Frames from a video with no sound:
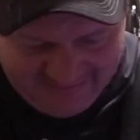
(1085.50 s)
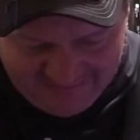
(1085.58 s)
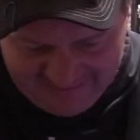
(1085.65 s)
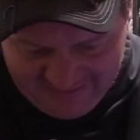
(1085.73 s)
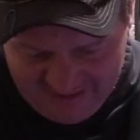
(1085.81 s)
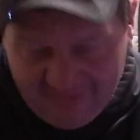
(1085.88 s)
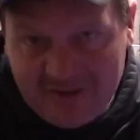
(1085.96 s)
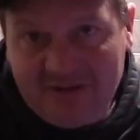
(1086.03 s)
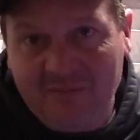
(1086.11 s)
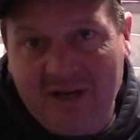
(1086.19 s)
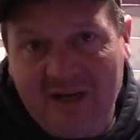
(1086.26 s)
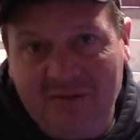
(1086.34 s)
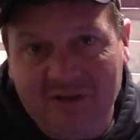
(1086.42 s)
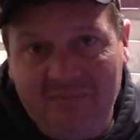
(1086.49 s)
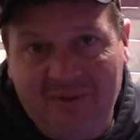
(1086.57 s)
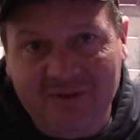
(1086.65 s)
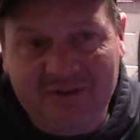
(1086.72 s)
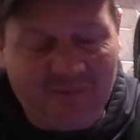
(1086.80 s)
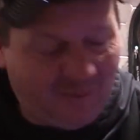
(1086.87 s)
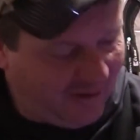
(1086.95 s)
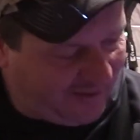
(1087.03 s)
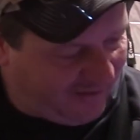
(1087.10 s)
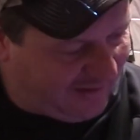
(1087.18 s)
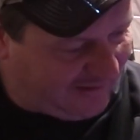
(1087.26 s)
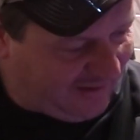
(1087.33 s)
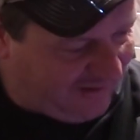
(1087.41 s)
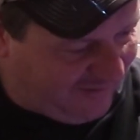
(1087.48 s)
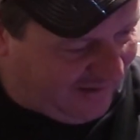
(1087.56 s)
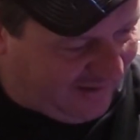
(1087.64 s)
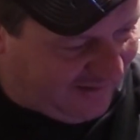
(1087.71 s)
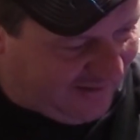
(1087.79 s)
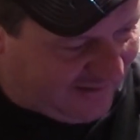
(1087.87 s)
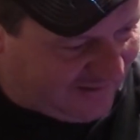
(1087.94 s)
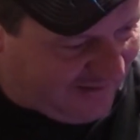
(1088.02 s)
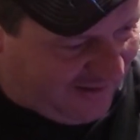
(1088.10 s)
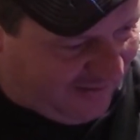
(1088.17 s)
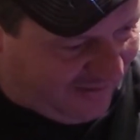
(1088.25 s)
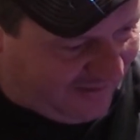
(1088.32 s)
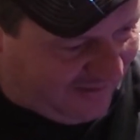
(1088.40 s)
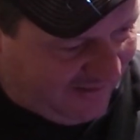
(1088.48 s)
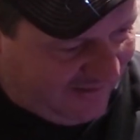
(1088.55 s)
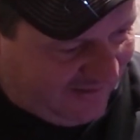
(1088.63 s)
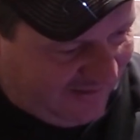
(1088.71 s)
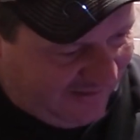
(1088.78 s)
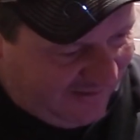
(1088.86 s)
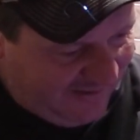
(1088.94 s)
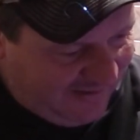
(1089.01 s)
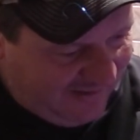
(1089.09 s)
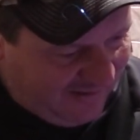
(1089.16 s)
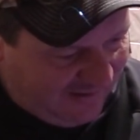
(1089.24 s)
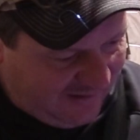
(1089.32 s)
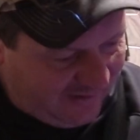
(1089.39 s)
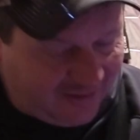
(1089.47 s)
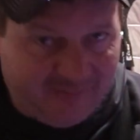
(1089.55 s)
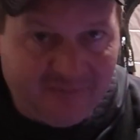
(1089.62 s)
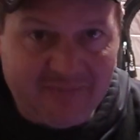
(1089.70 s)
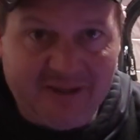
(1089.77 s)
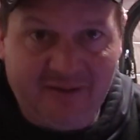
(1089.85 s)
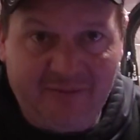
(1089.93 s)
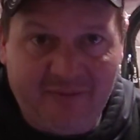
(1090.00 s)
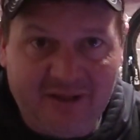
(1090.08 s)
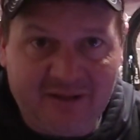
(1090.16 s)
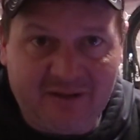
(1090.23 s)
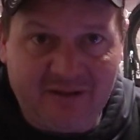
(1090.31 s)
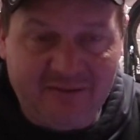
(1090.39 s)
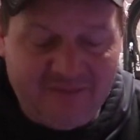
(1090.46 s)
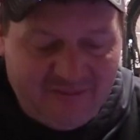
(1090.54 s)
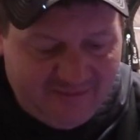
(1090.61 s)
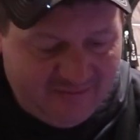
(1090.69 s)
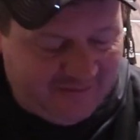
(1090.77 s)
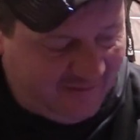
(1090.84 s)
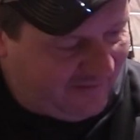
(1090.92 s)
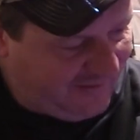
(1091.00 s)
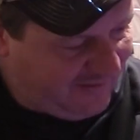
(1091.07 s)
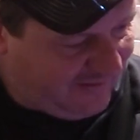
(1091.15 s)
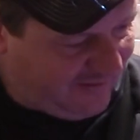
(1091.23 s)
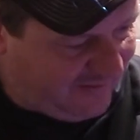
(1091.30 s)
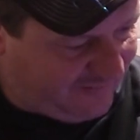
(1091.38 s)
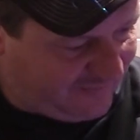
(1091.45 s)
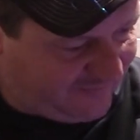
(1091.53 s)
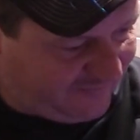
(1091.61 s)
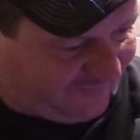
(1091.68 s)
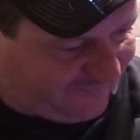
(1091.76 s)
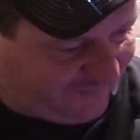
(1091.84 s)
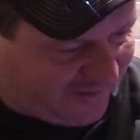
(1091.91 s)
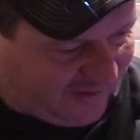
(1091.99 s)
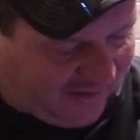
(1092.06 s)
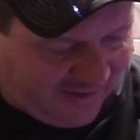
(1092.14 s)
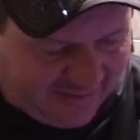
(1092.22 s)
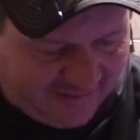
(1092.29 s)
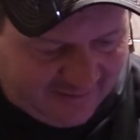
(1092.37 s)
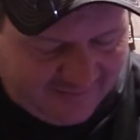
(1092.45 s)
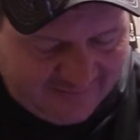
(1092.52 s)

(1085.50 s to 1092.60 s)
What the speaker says: was the way it was supposed to work right there, but I lost that one. Oh, it's a bit better fish too. Oh, God.